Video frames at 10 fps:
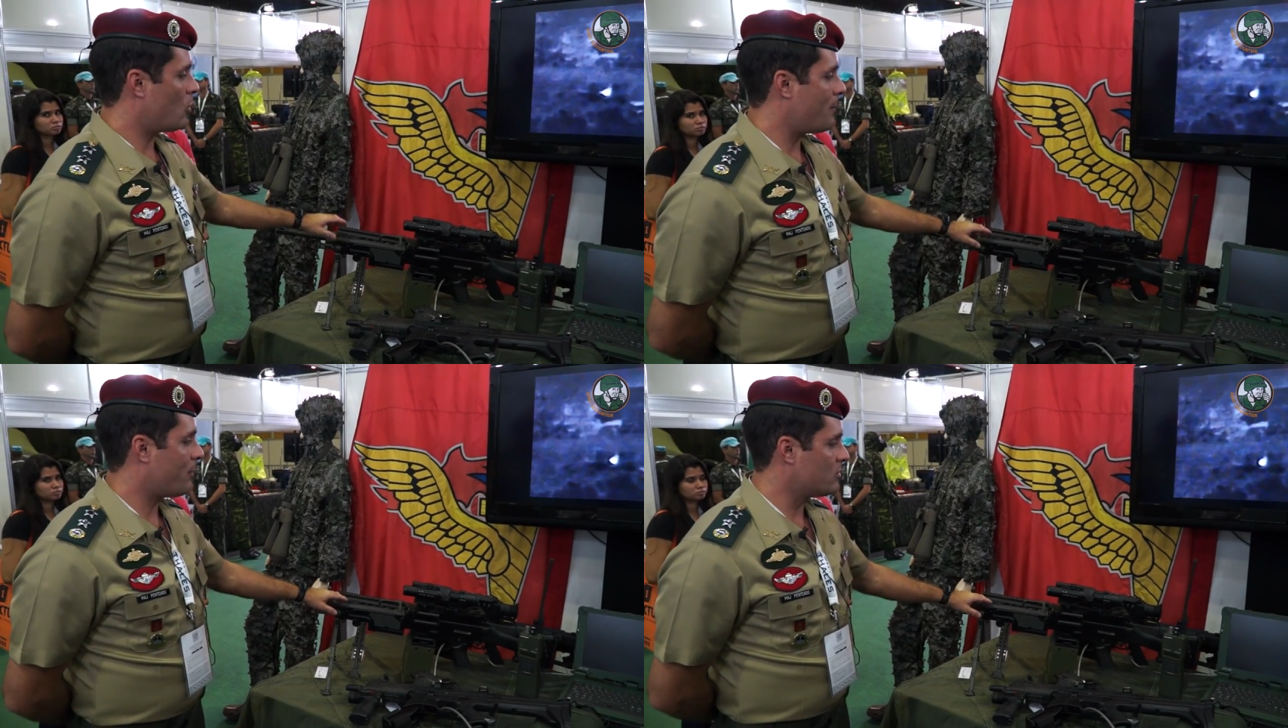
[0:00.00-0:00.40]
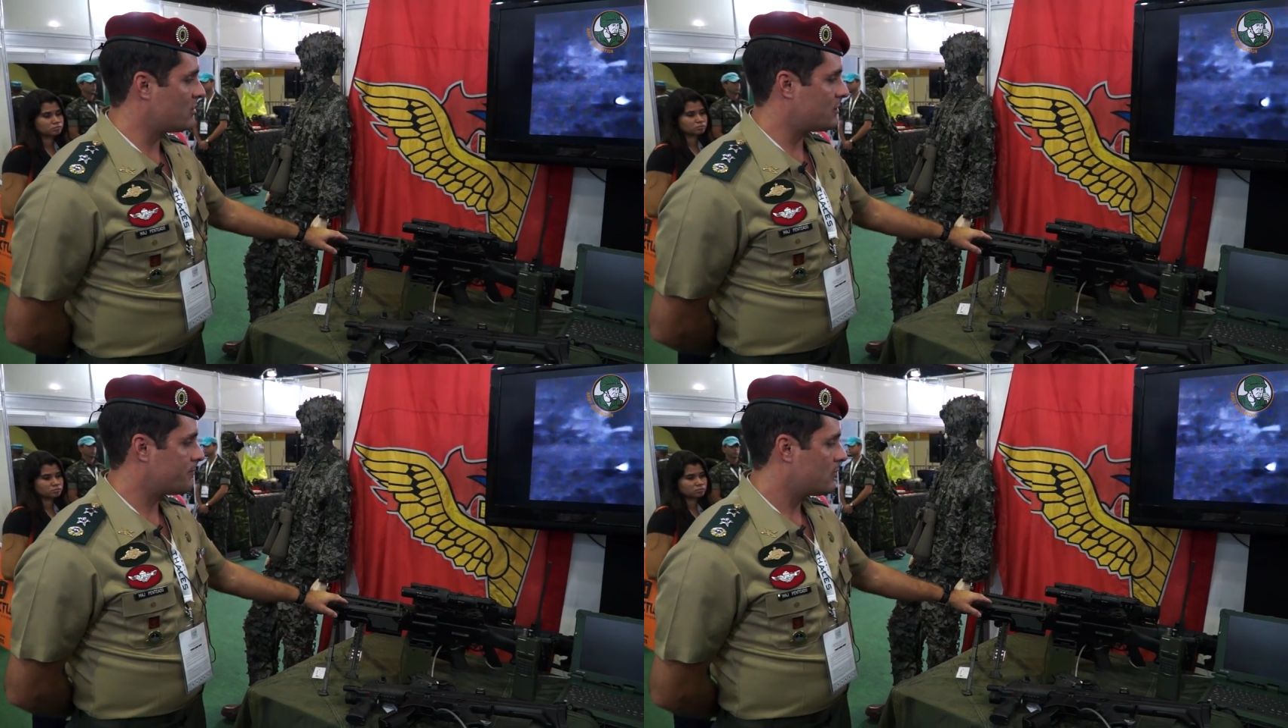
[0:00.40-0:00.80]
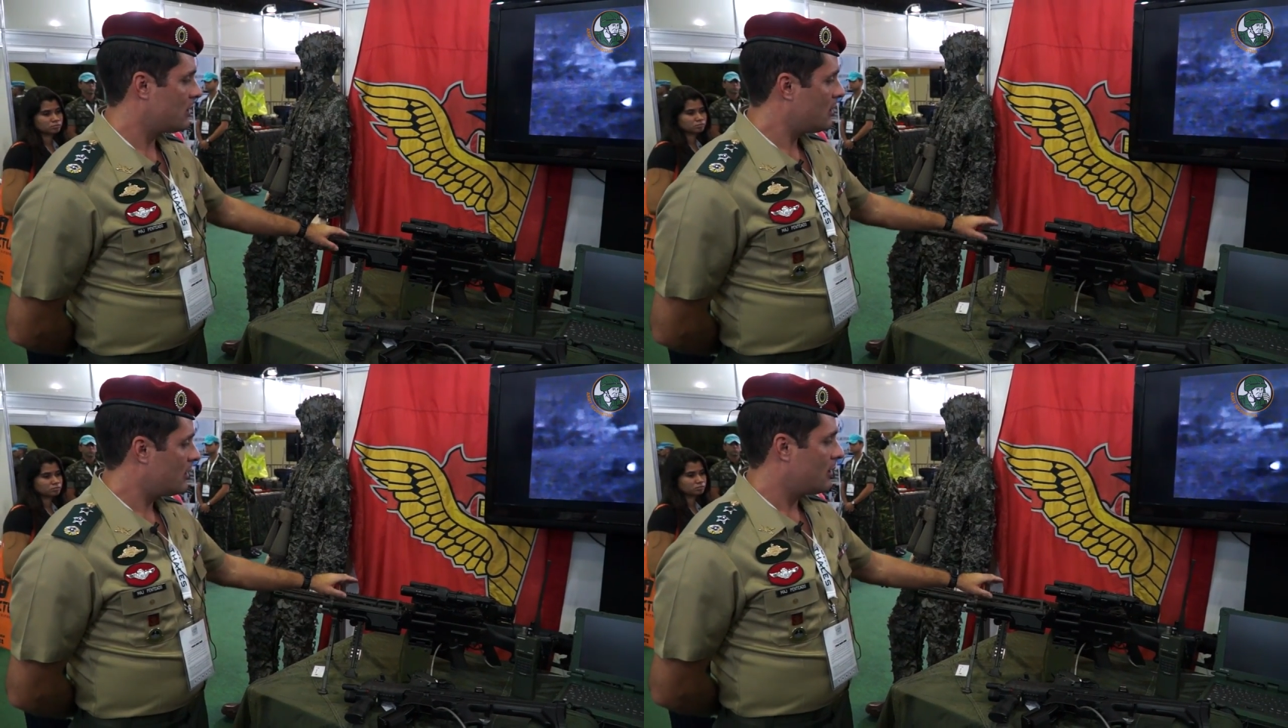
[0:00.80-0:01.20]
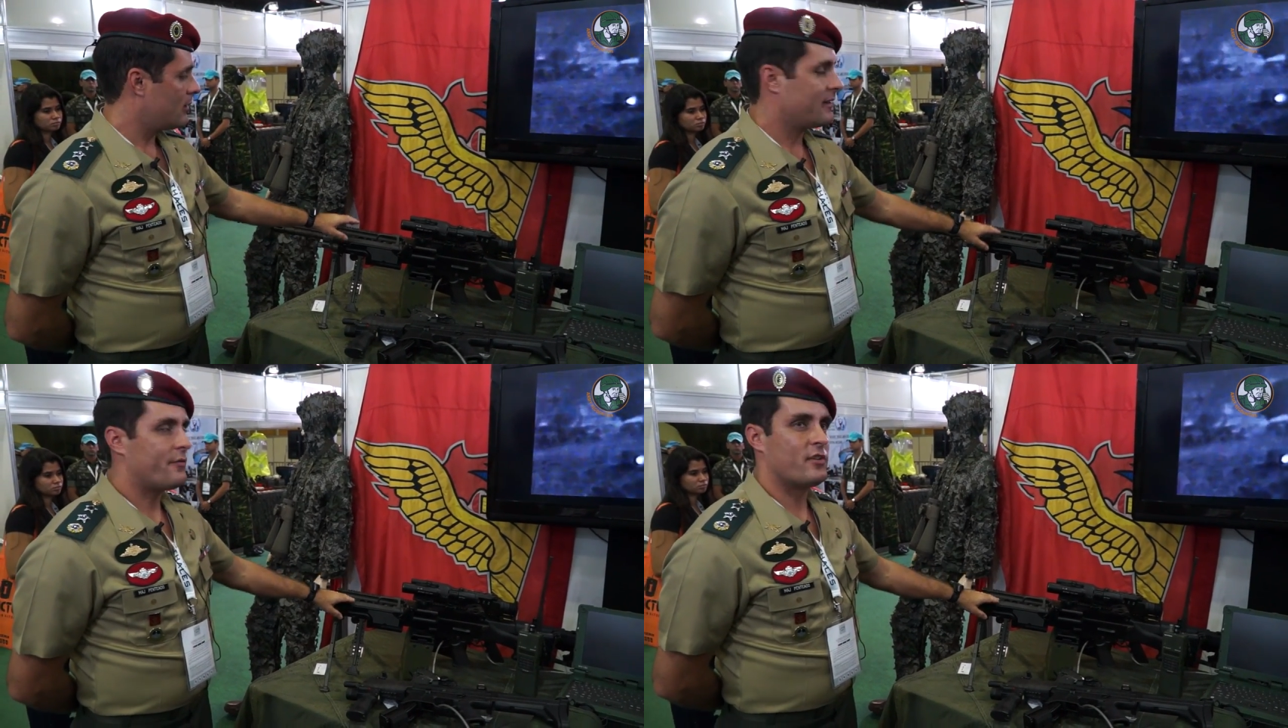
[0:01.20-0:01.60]
weapons.
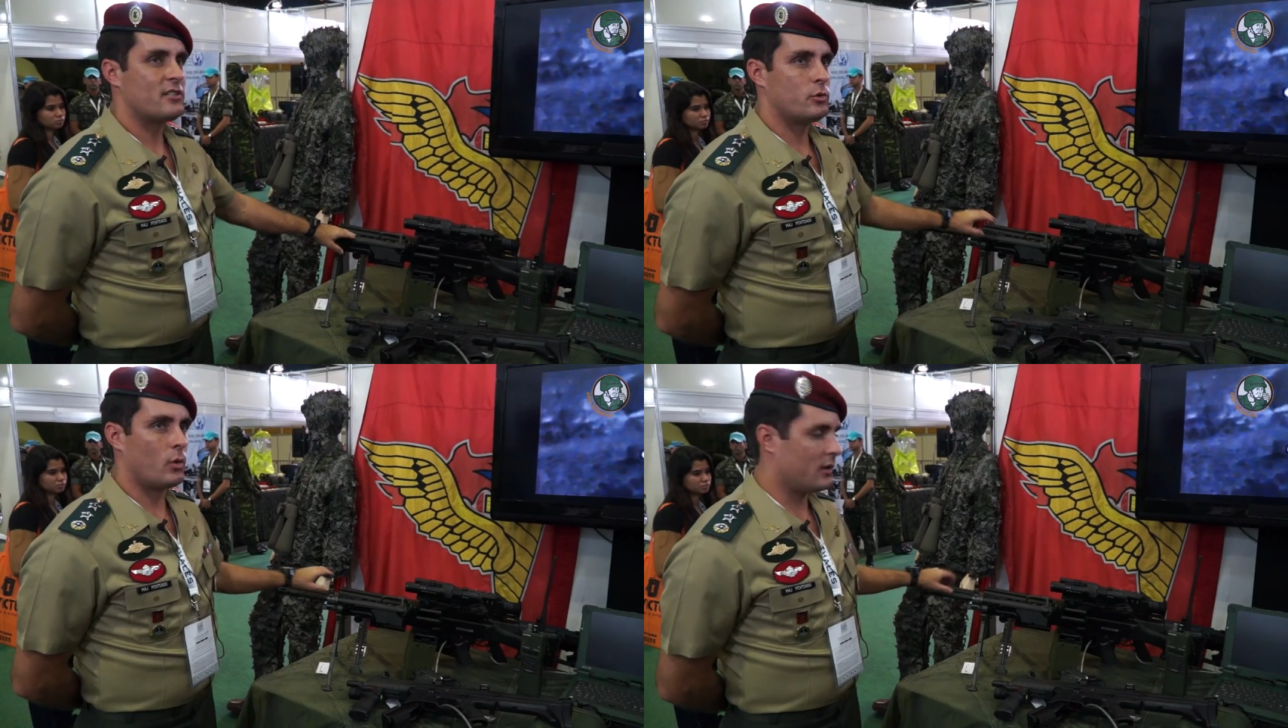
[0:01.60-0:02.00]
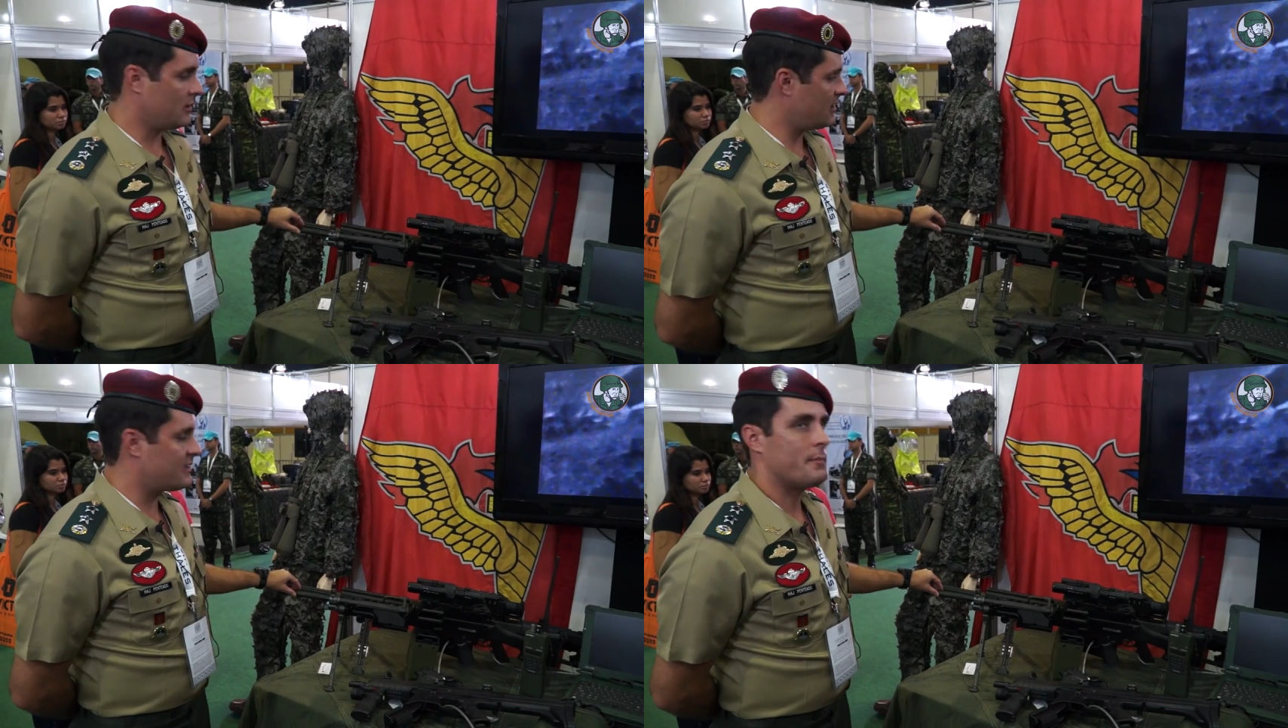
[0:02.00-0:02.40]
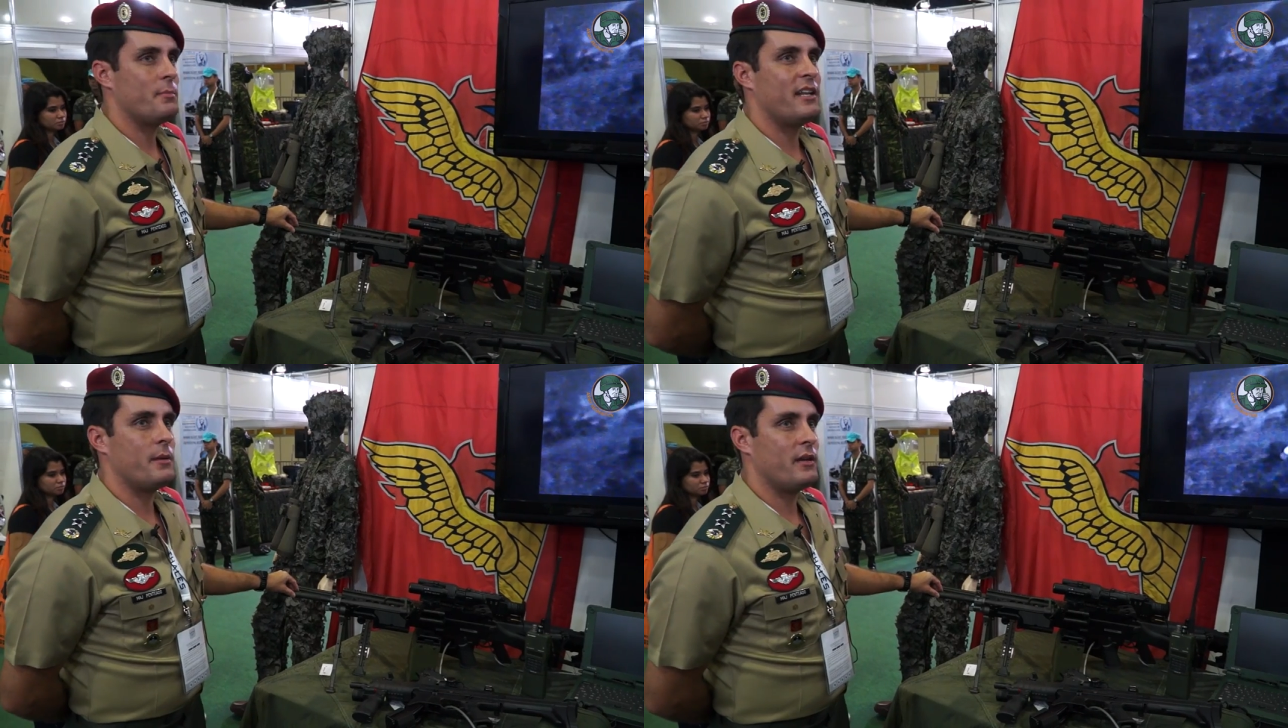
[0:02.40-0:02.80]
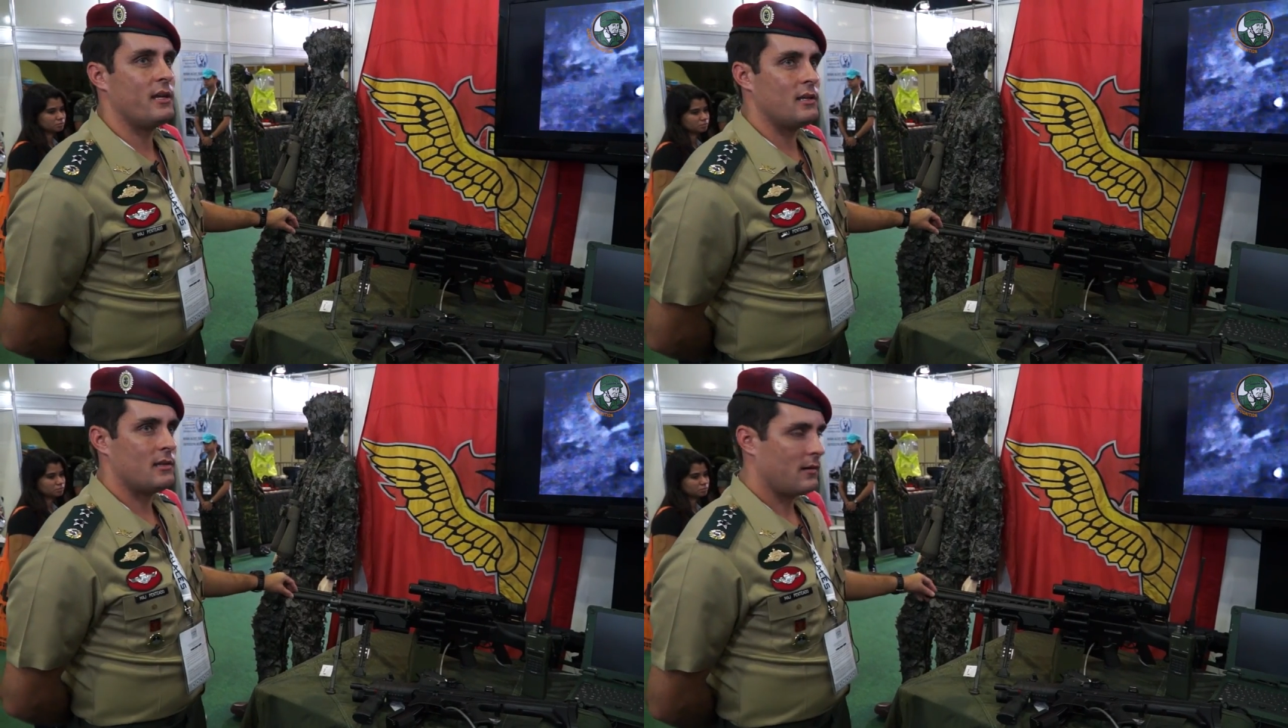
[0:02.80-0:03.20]
The first one is the Mini-Mi